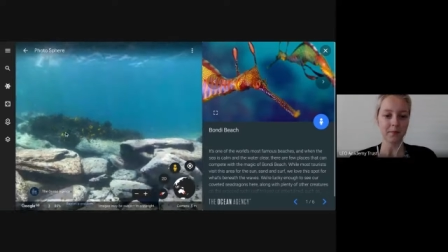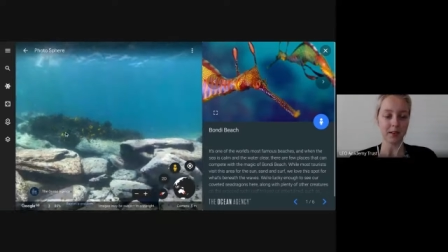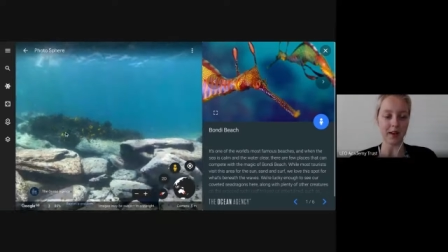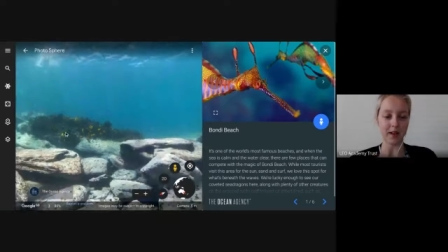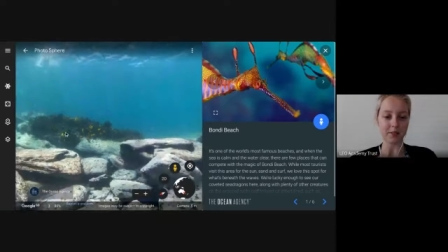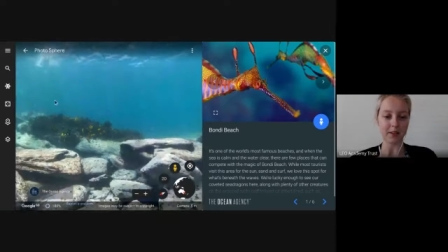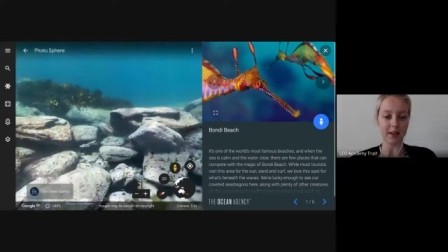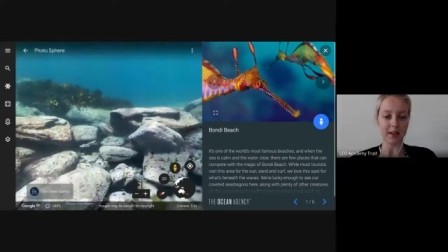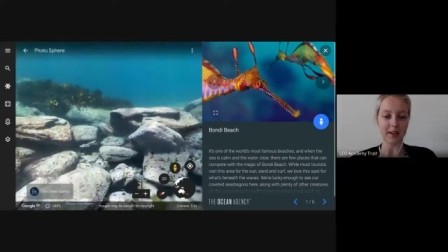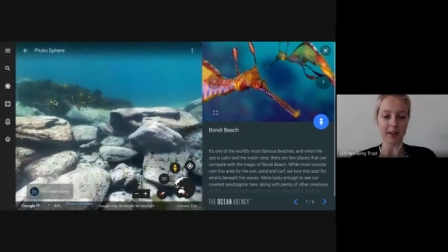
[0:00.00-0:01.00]
Uh, so
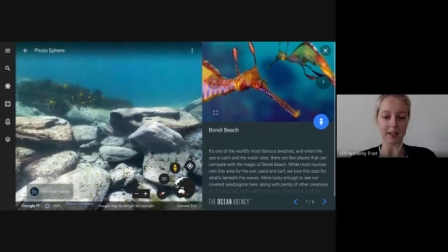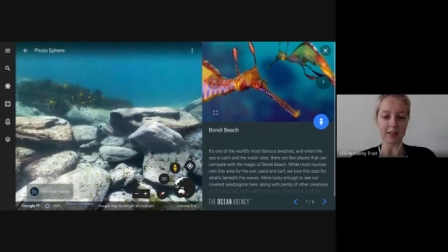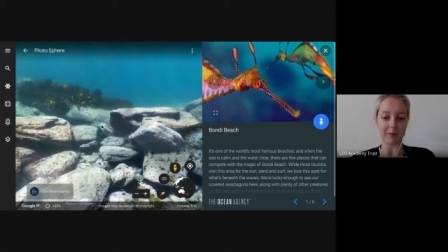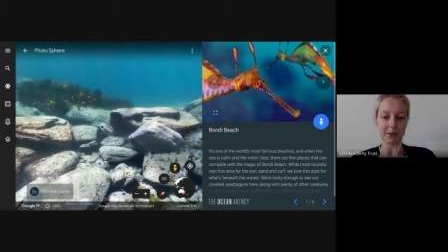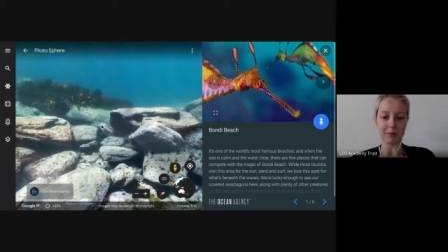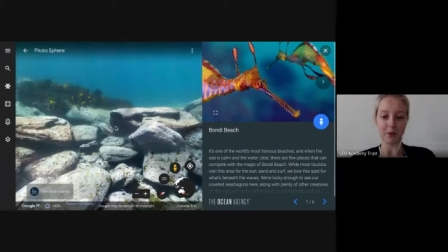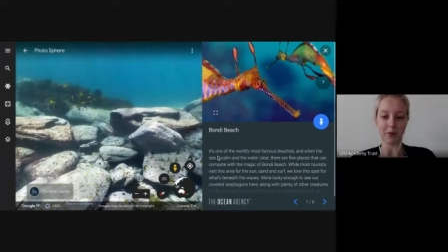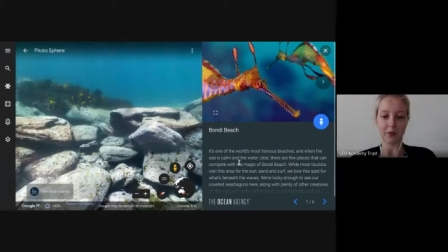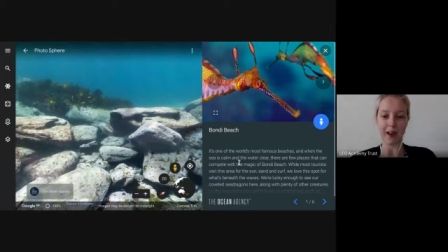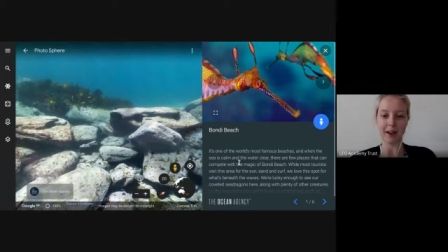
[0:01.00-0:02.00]
again, I can simply move
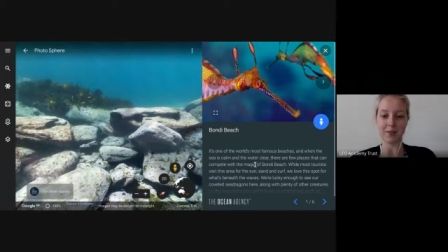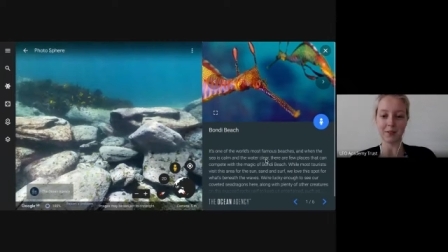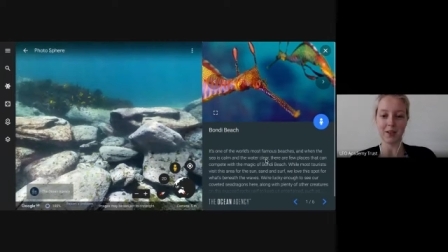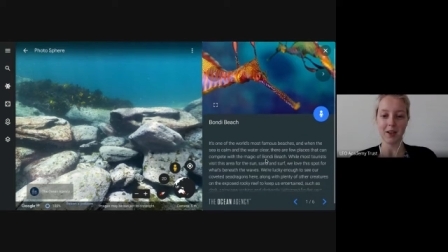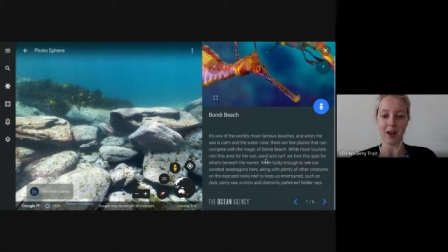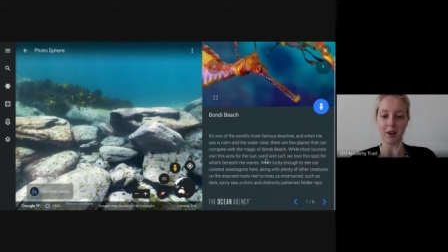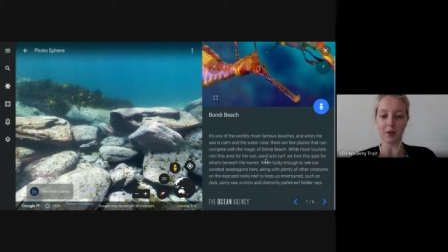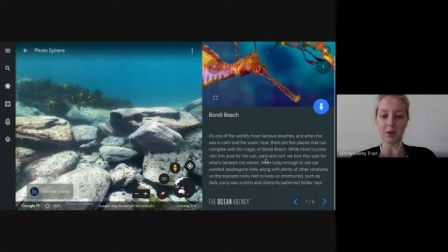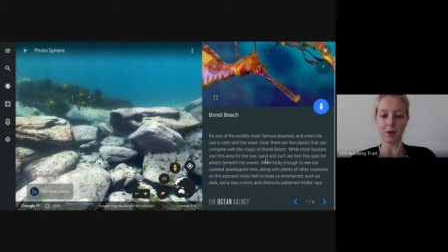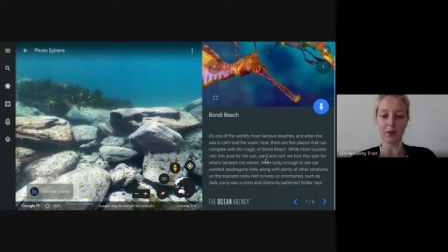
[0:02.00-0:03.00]
around. I've
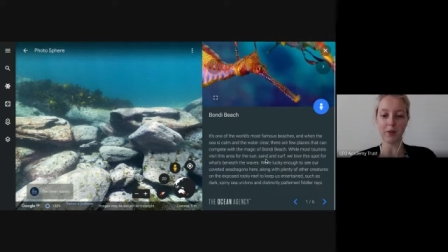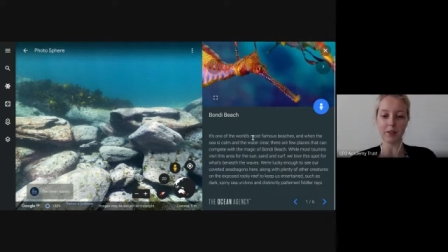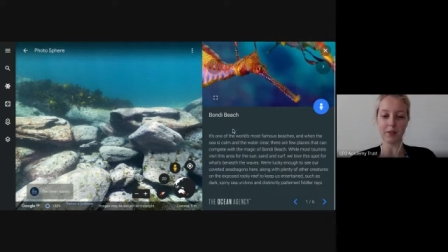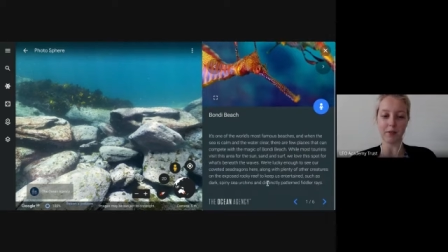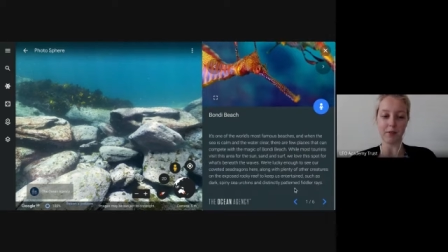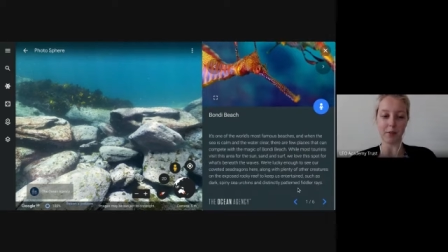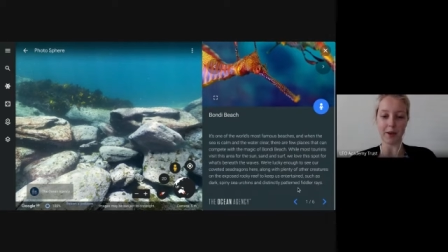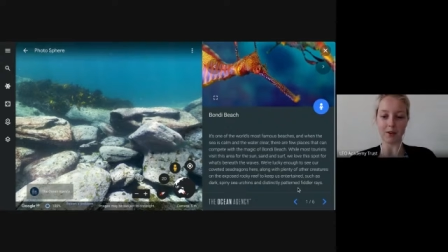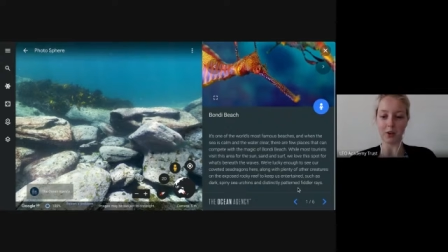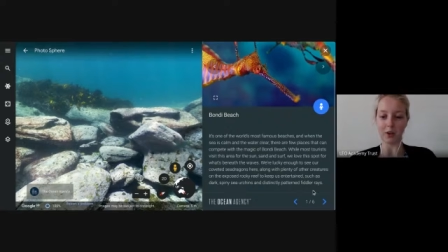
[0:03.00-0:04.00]
got all of this
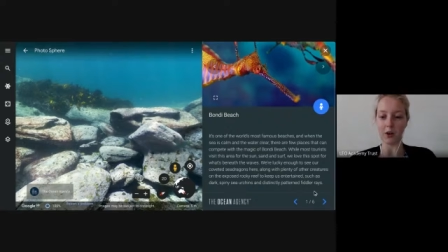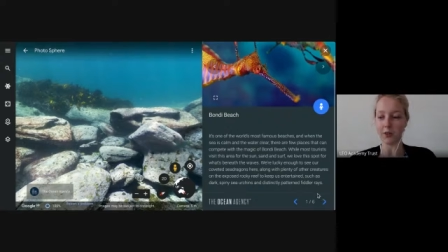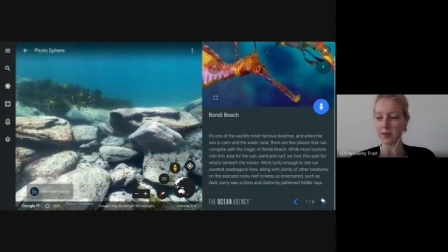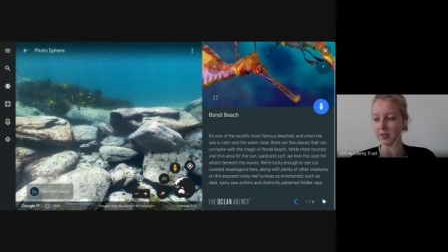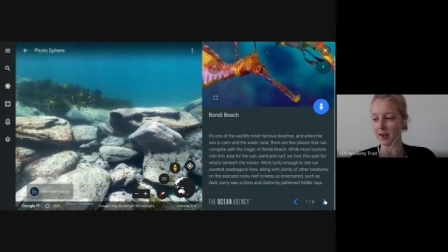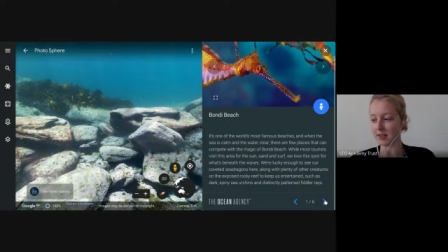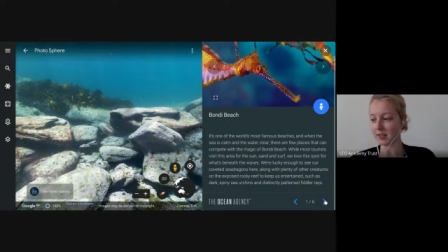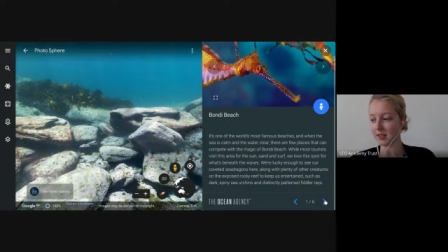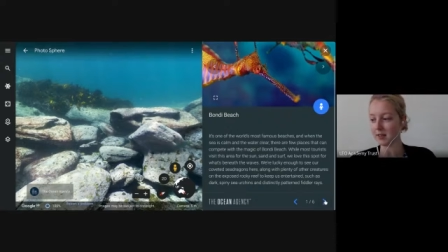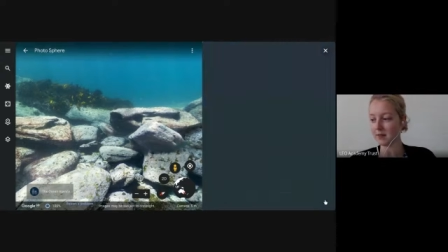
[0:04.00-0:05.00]
information on the side
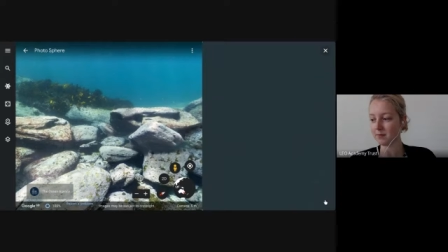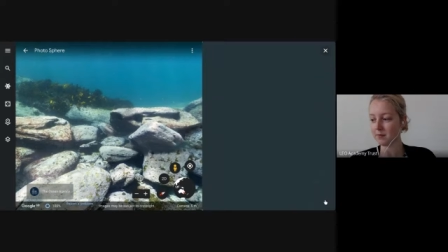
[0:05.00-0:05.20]
here.